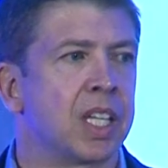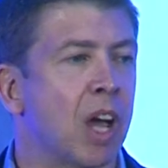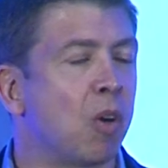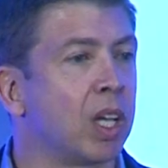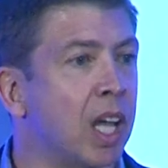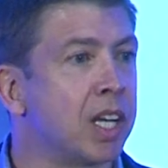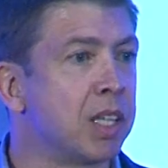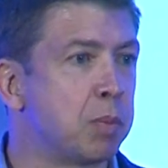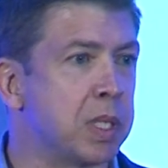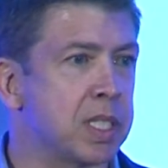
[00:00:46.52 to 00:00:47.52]
Now, a lot
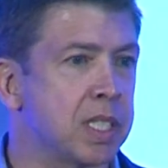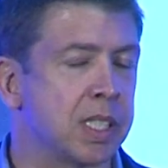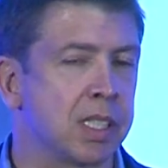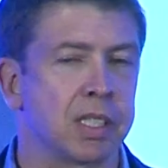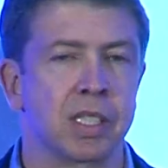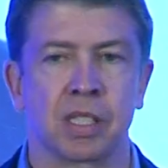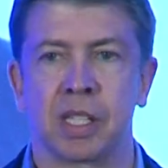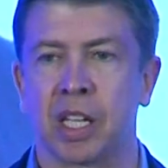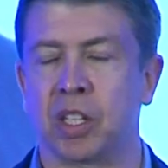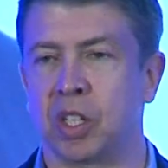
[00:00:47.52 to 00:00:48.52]
of the businesses
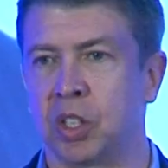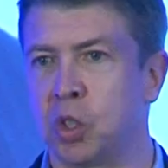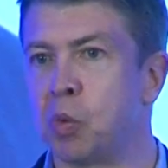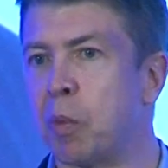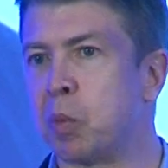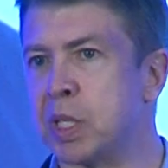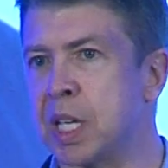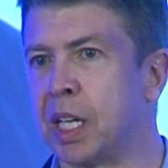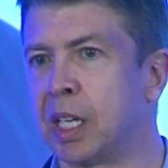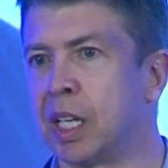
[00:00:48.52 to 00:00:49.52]
that you
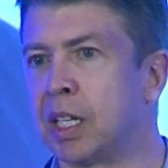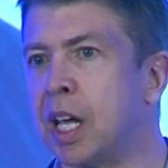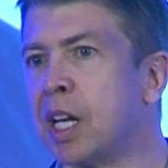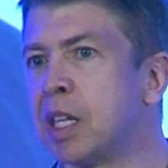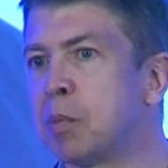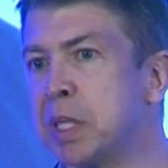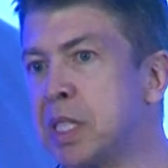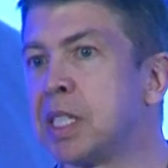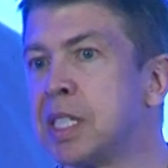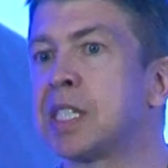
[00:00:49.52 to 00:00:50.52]
represent and a lot of the
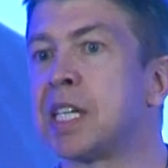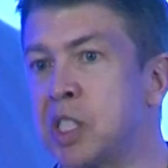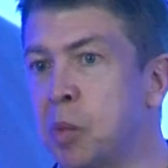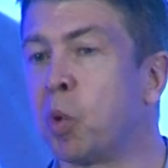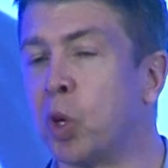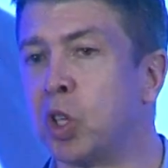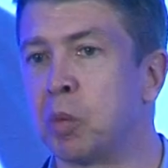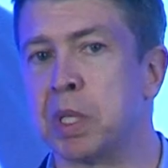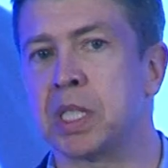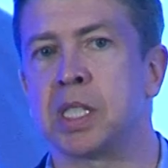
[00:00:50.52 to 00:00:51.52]
businesses that support
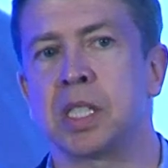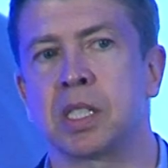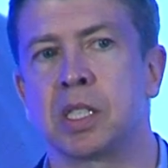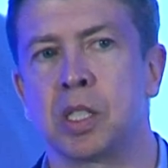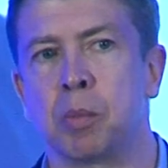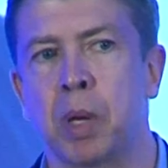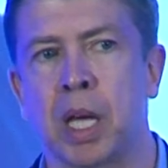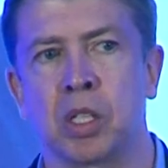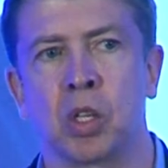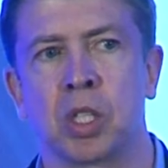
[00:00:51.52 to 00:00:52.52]
your business
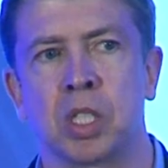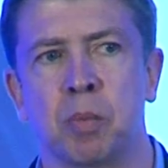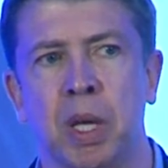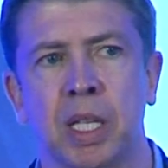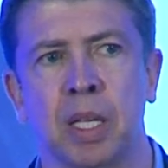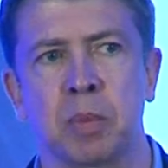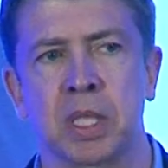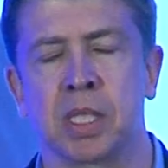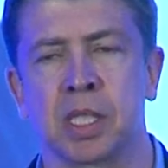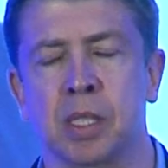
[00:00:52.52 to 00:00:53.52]
depend on the domain name
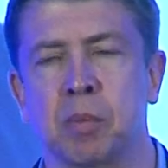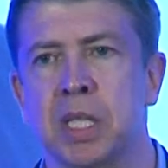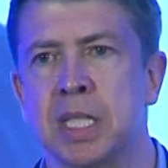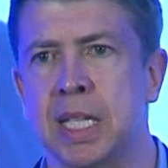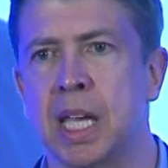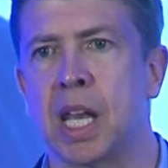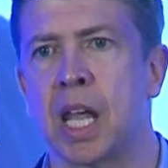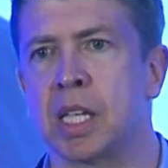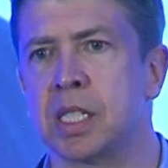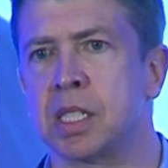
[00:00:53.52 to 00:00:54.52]
system, the
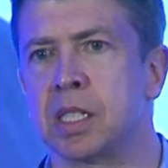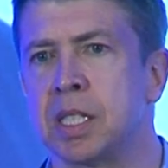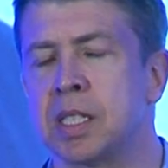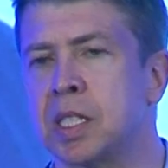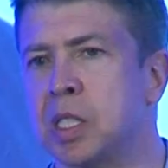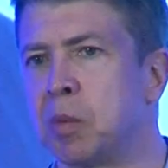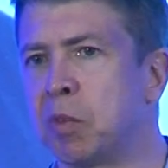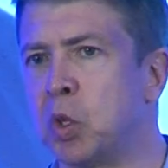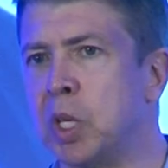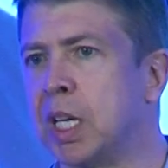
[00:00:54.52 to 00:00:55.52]
DNS, the system
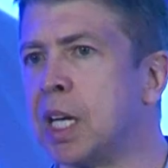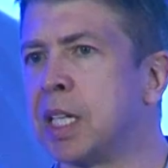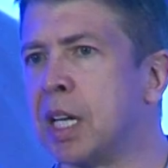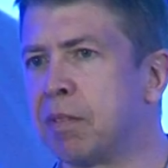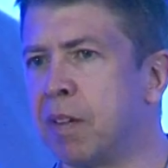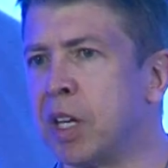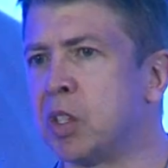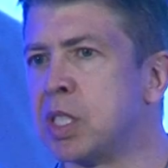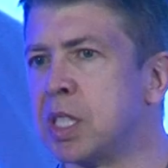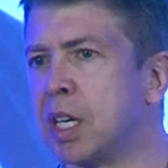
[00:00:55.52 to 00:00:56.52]
of unique
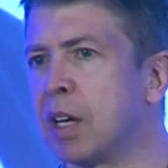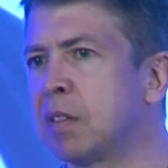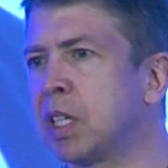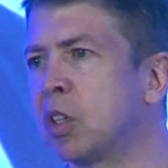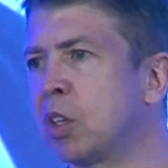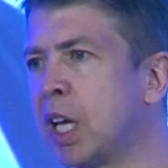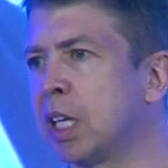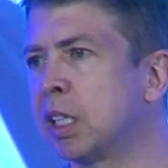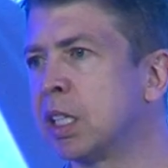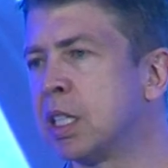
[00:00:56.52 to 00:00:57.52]
identifiers of the internet.